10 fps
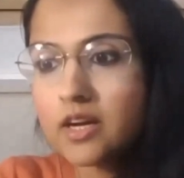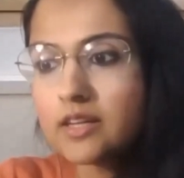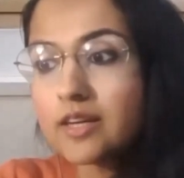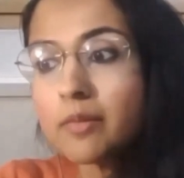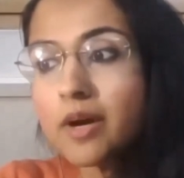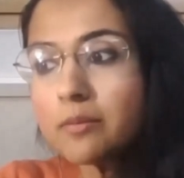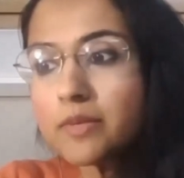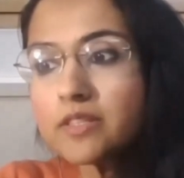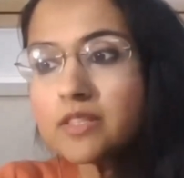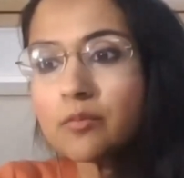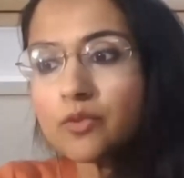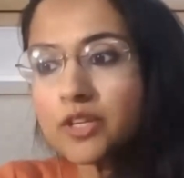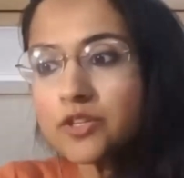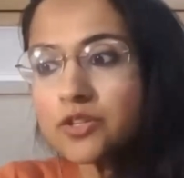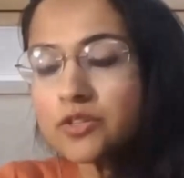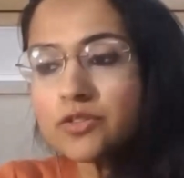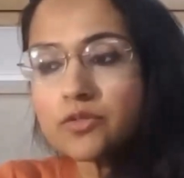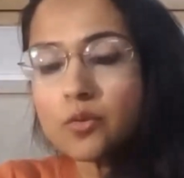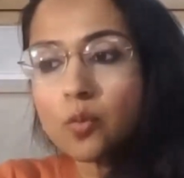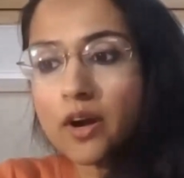There might be some regions
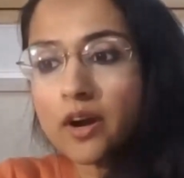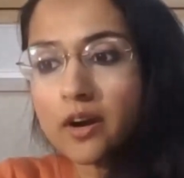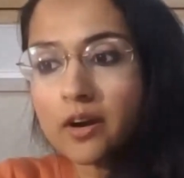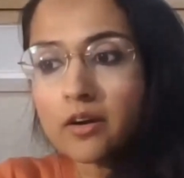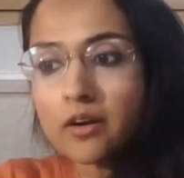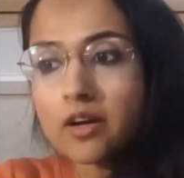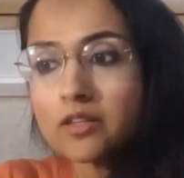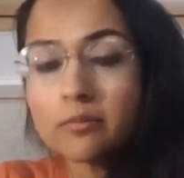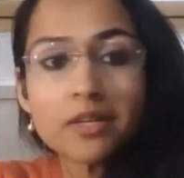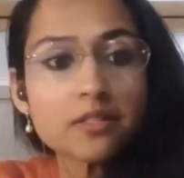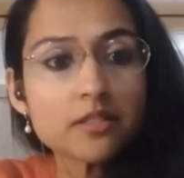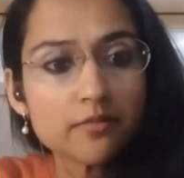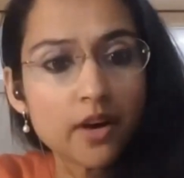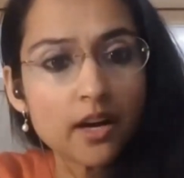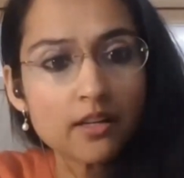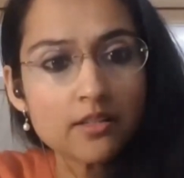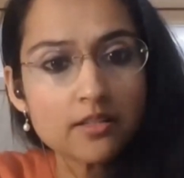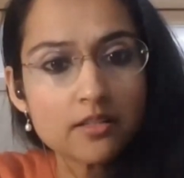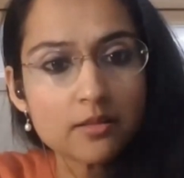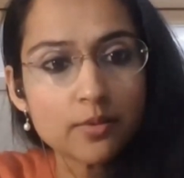where domestic violence
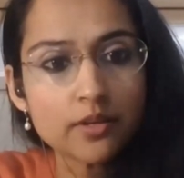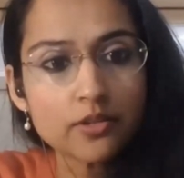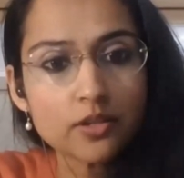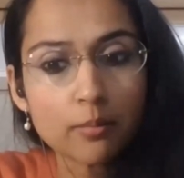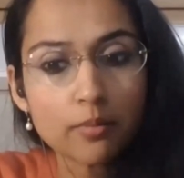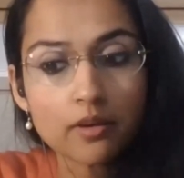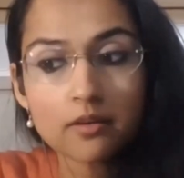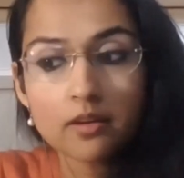is a bigger topic.